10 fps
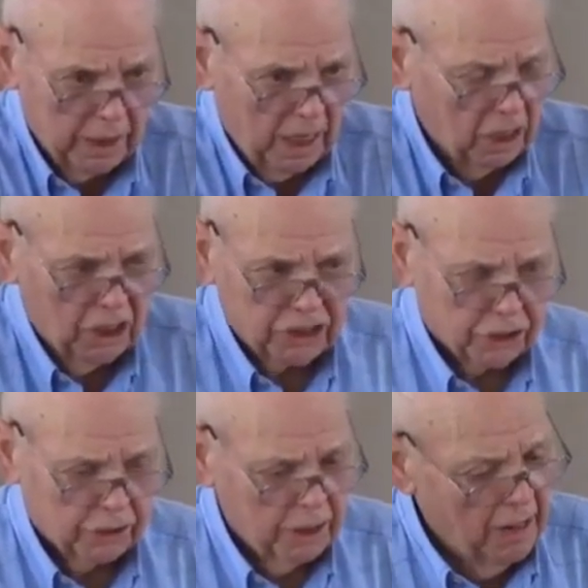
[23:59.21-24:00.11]

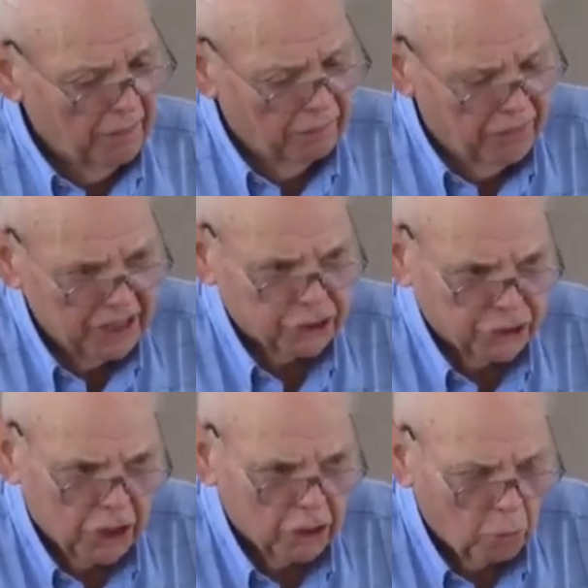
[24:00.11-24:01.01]
Listen, this
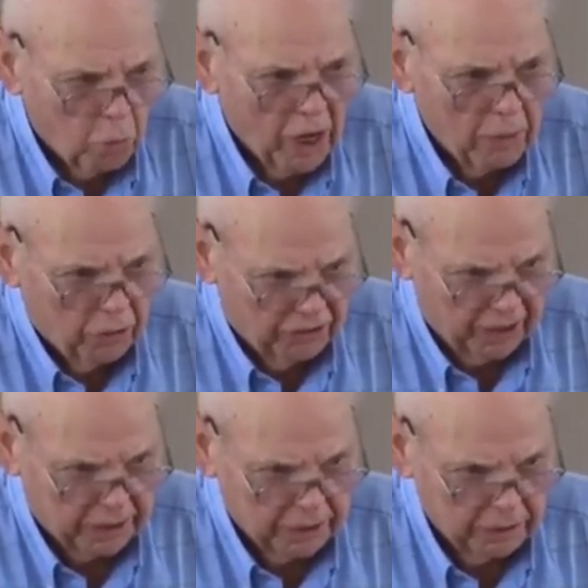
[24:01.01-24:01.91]
done away with it.